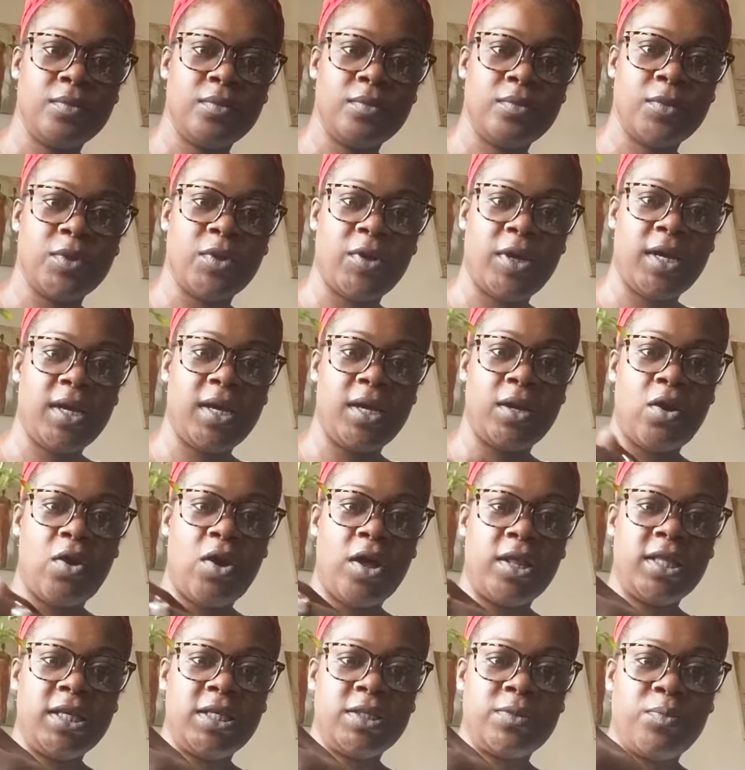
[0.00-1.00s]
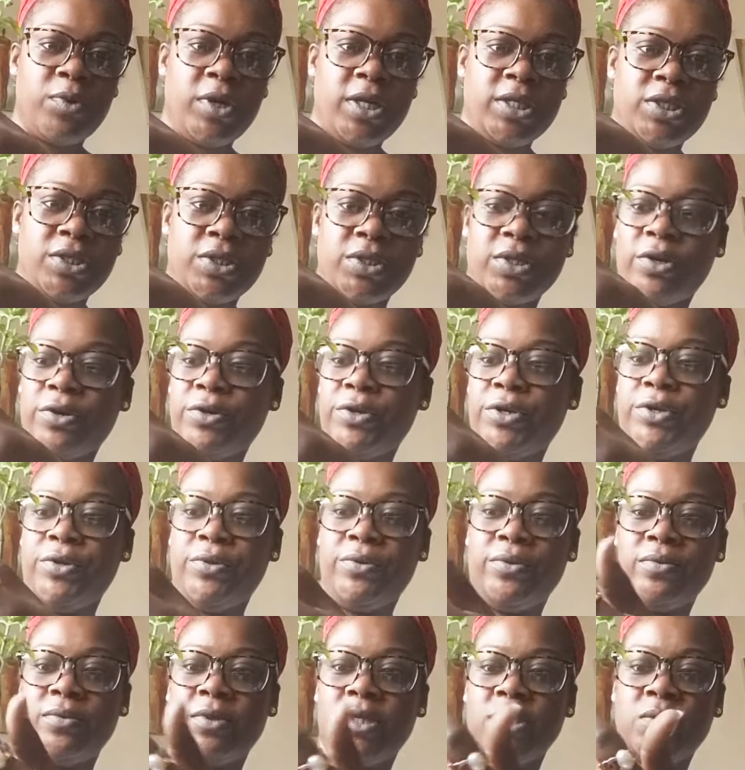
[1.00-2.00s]
Right? And all these branches are
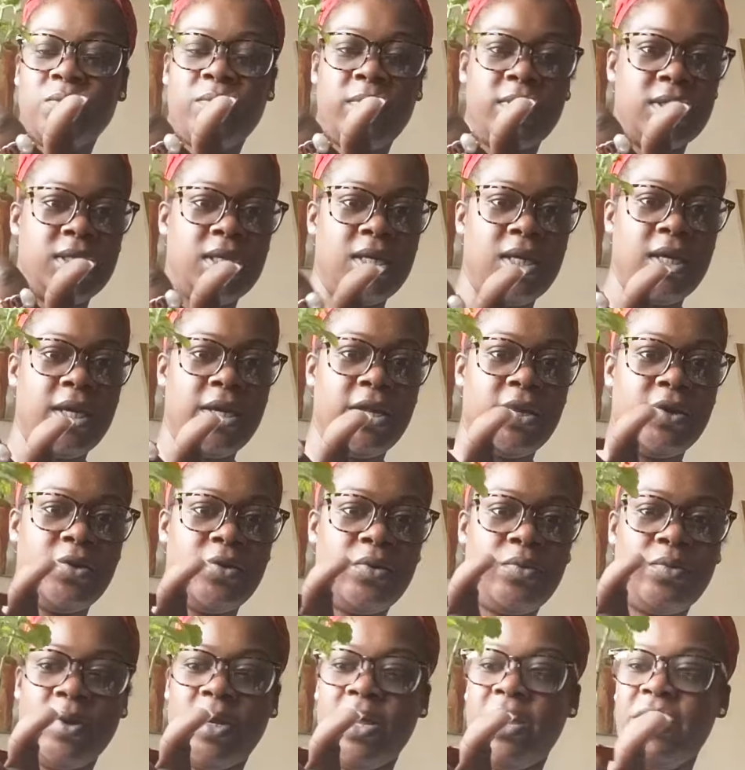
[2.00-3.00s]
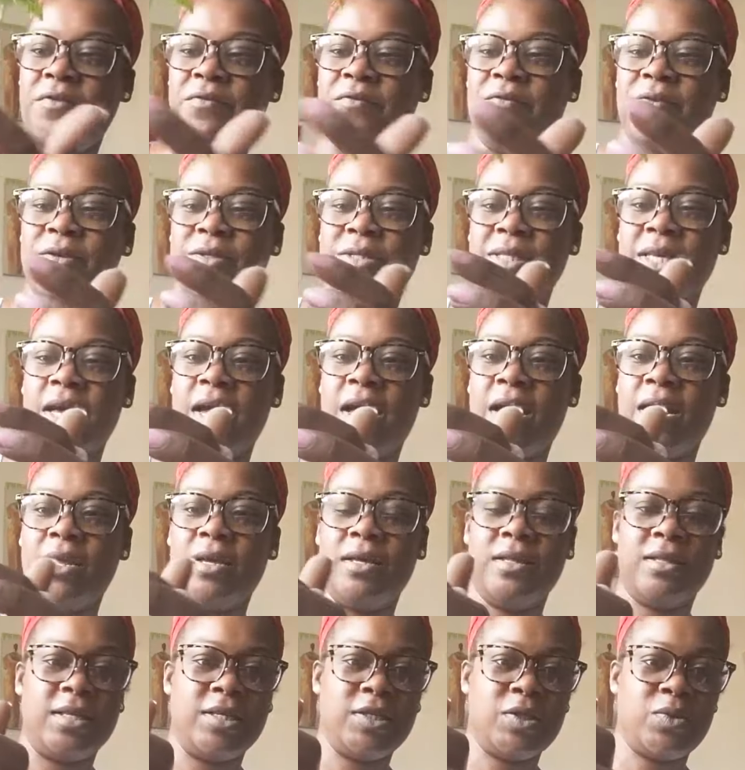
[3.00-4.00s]
new. This wasn't here when I first got
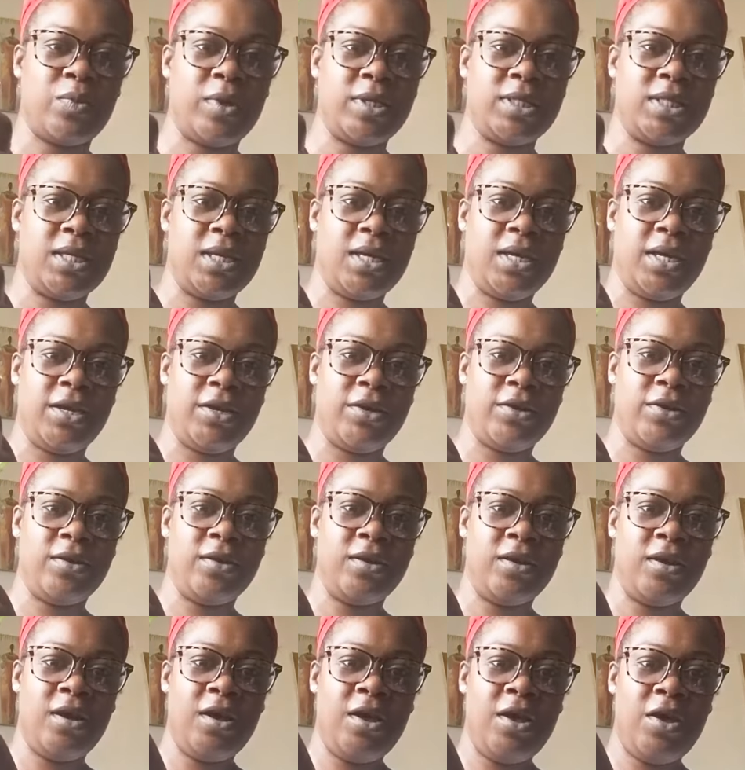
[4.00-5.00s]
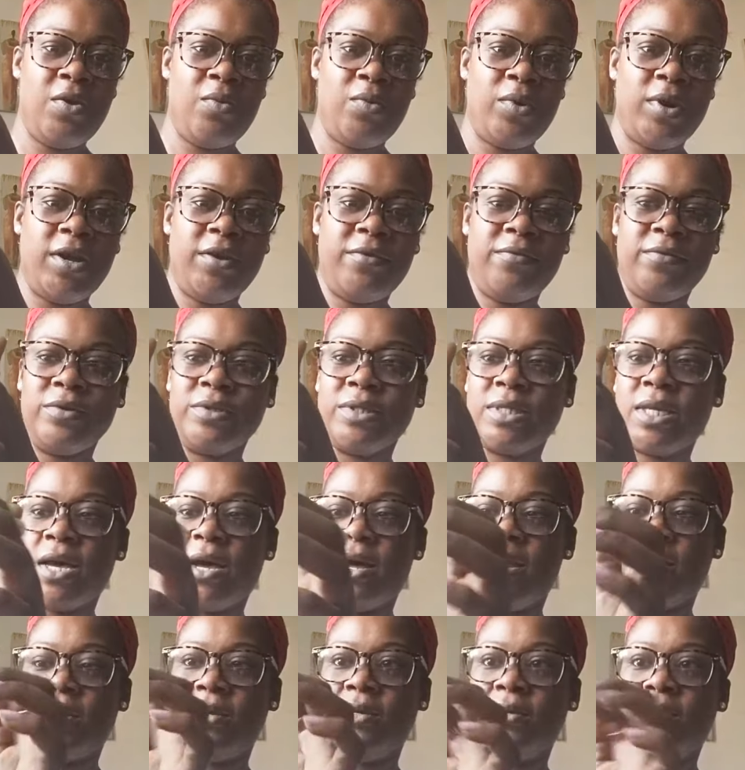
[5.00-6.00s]
it. This wasn't here when I first got it.